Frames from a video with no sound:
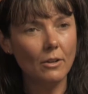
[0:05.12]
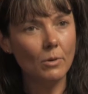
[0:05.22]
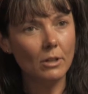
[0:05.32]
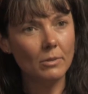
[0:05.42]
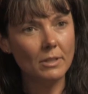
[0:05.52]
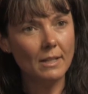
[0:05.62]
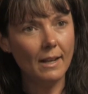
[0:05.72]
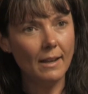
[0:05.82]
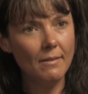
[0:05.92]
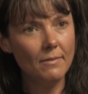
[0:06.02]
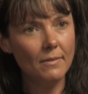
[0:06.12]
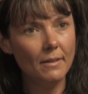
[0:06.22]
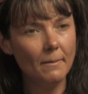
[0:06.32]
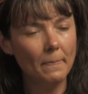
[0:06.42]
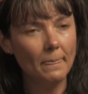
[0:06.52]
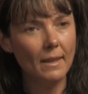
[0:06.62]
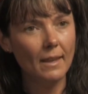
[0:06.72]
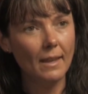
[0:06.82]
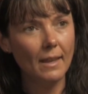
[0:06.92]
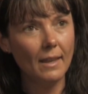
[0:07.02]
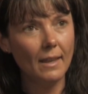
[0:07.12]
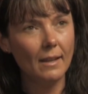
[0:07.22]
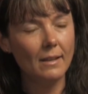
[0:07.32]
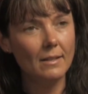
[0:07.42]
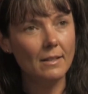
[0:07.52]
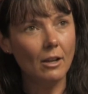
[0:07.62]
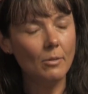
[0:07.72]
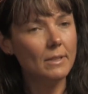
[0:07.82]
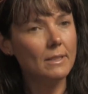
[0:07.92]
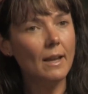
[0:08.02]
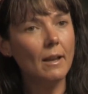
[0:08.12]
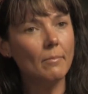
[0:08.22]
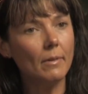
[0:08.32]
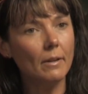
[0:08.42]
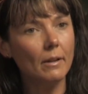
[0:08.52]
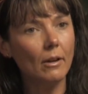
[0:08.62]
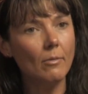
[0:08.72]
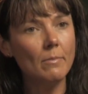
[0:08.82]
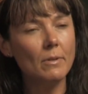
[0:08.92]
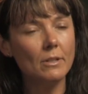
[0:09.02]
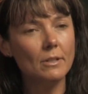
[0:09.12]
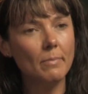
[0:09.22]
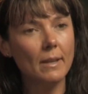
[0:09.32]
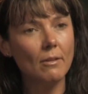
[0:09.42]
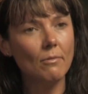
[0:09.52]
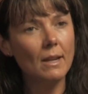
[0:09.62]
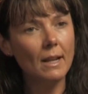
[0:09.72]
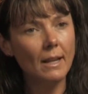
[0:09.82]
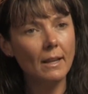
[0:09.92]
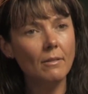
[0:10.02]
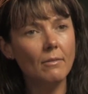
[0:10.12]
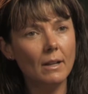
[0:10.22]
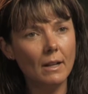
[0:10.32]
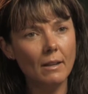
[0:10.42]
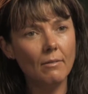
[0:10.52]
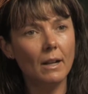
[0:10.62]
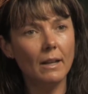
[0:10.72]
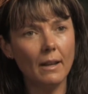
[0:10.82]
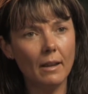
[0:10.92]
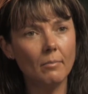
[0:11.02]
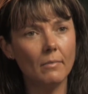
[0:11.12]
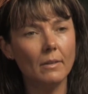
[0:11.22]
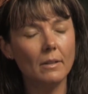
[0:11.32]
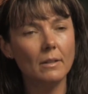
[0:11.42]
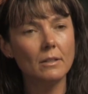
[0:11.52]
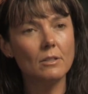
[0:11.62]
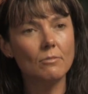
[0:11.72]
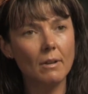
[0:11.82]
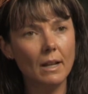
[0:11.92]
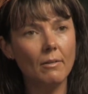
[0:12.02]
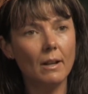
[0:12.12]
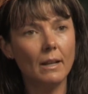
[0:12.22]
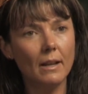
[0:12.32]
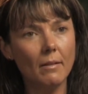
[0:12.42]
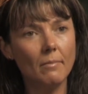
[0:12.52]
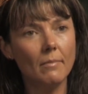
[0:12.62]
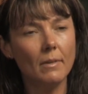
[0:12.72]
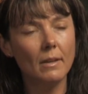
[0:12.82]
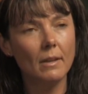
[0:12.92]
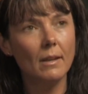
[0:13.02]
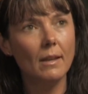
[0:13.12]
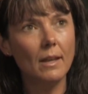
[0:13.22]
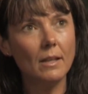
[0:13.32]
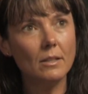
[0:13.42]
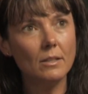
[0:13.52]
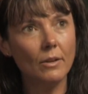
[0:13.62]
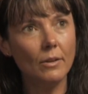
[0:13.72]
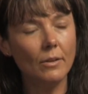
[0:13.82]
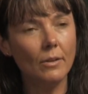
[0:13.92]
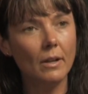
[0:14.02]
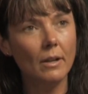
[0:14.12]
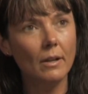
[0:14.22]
know what it was to love. And I was numb. I remember just being really, really, really numb. Just really, really numb. And so